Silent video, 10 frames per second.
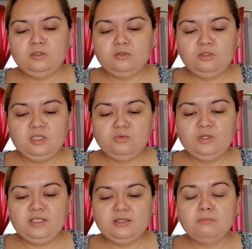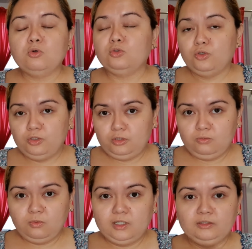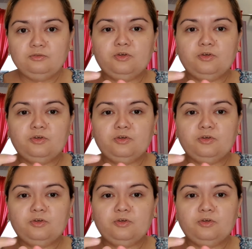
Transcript: So, this one is a budol one